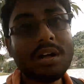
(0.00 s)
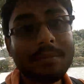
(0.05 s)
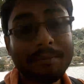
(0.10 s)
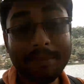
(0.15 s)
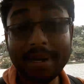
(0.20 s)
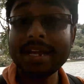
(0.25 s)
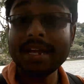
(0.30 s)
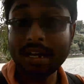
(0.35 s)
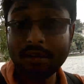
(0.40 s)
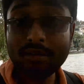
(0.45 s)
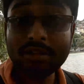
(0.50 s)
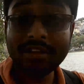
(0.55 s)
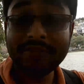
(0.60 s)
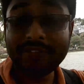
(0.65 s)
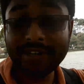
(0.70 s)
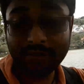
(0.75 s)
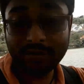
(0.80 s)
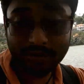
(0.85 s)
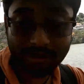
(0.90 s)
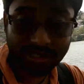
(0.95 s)
my
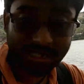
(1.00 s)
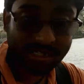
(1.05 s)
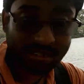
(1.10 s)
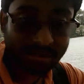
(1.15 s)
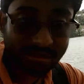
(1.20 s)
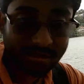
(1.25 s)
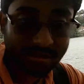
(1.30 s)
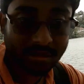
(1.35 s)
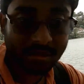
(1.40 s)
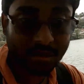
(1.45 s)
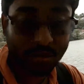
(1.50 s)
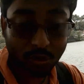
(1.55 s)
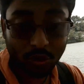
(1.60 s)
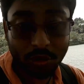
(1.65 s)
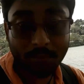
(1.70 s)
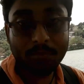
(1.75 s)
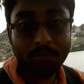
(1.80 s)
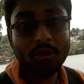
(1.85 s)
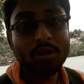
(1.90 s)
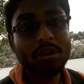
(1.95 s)
couchsurfing host in
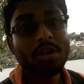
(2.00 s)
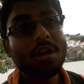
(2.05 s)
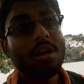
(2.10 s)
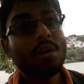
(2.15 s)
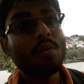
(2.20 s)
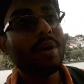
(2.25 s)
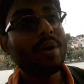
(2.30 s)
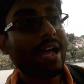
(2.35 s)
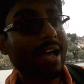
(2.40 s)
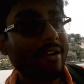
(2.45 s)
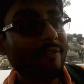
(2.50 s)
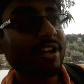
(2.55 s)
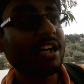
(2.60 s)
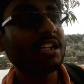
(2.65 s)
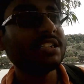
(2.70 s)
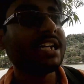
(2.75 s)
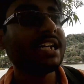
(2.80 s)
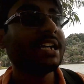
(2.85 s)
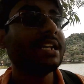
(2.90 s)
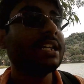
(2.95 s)
Colombo, were having a
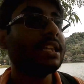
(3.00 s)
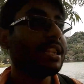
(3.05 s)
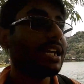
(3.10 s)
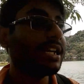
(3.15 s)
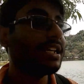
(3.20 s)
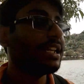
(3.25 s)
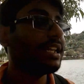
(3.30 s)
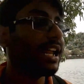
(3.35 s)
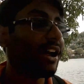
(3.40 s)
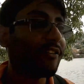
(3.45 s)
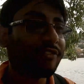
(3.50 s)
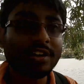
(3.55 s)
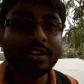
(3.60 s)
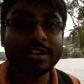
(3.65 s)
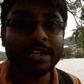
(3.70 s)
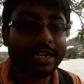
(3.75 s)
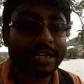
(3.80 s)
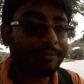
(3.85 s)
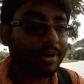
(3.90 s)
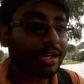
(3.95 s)
chat, he said that after
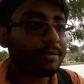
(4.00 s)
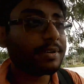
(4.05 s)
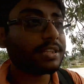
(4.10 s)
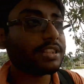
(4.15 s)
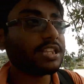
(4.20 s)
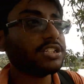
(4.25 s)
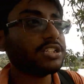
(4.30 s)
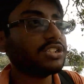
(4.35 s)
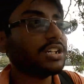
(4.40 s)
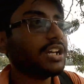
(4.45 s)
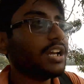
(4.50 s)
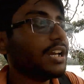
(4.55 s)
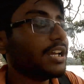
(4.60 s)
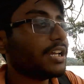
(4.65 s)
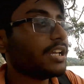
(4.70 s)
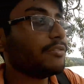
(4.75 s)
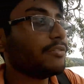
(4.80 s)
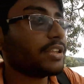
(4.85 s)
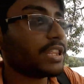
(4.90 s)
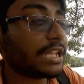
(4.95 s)
reading my message,
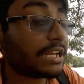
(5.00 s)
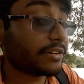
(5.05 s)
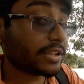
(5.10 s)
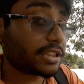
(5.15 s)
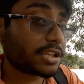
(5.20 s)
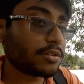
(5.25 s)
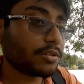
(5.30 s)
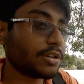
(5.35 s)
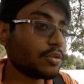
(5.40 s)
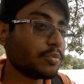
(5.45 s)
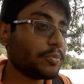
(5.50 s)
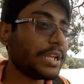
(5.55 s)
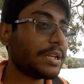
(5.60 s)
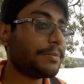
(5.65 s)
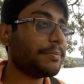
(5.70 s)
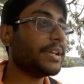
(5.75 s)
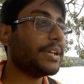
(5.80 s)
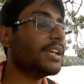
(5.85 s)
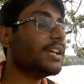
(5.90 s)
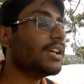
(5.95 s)
he was interested to meet
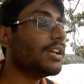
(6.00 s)
me.